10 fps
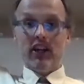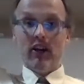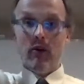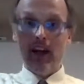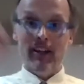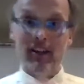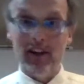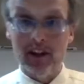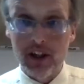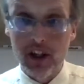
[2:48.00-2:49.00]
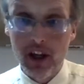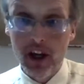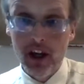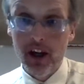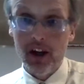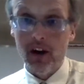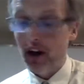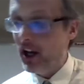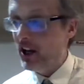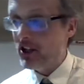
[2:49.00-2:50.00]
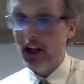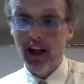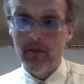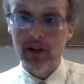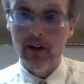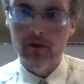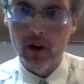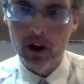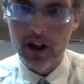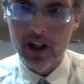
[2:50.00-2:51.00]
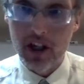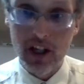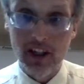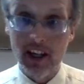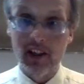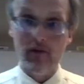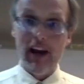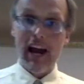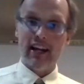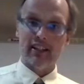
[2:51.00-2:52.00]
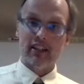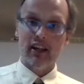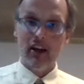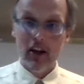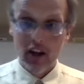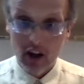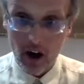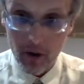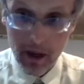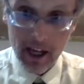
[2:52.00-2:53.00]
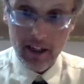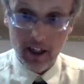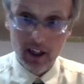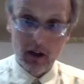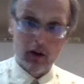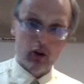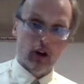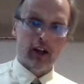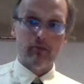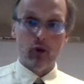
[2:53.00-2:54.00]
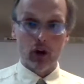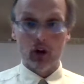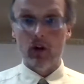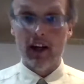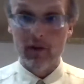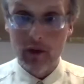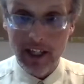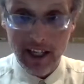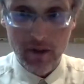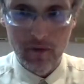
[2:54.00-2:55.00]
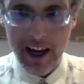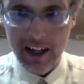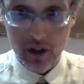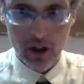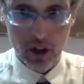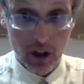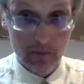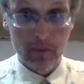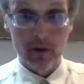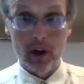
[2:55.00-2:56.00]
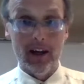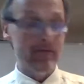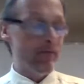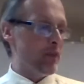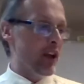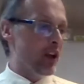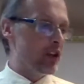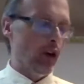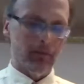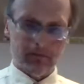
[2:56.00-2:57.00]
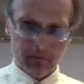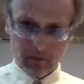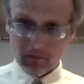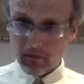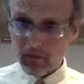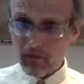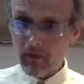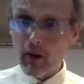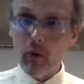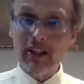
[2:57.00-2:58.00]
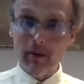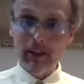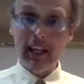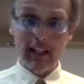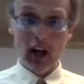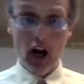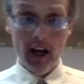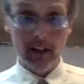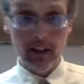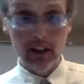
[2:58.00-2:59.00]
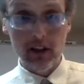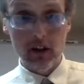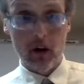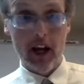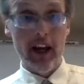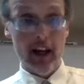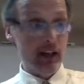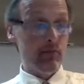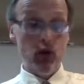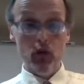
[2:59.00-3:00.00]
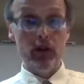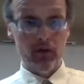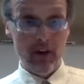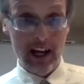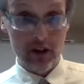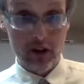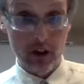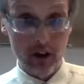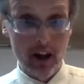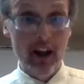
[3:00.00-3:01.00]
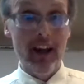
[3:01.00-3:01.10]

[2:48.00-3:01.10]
Jenna wins. Okay, Jenna comes in first. She says fast. Connor Mays a little more correct when he says faster. Okay, so when something gets hot, okay, it moves faster.